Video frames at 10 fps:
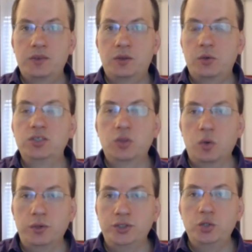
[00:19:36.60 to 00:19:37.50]
There is
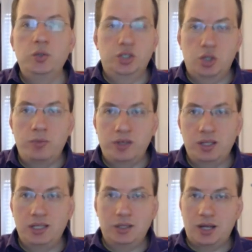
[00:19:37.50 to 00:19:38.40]
no Jewish lobby
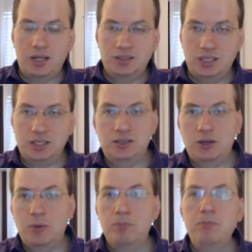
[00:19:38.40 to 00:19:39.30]
in the United States.
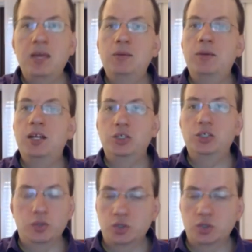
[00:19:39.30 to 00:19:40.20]
There are many, many
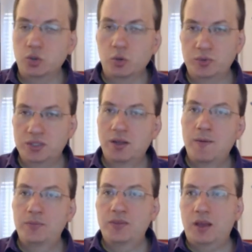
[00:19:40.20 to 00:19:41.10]
Jewish groups,
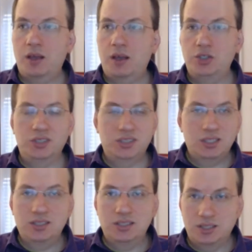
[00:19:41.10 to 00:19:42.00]

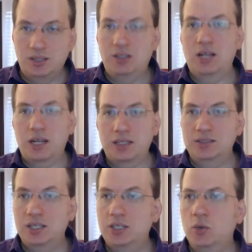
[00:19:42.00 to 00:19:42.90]
Jewish citizens in the
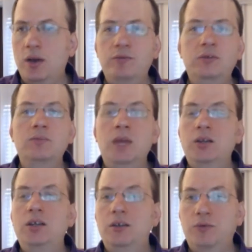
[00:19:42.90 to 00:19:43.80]
United States who have
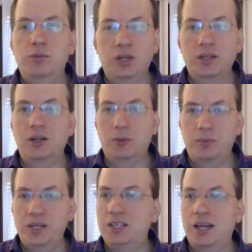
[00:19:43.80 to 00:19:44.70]
many different political
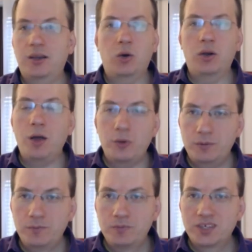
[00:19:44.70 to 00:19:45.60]
opinions, like all other
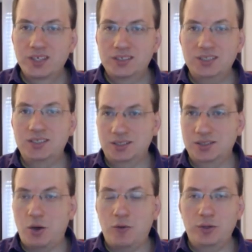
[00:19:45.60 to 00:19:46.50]

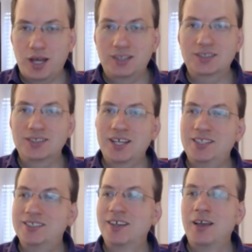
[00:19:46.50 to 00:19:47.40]
citizens of the United
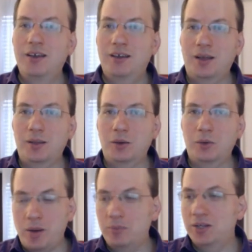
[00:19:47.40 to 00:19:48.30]
States, and there are
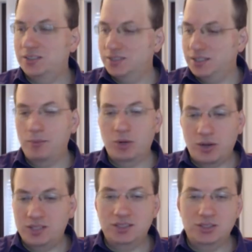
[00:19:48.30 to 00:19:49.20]
Republicans and
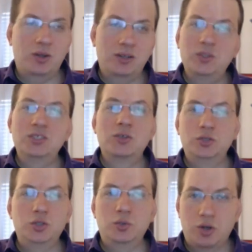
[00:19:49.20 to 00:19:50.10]
Democrats and so on. There is no
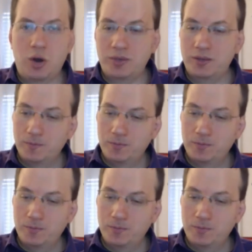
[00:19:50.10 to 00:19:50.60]
Jewish lobby.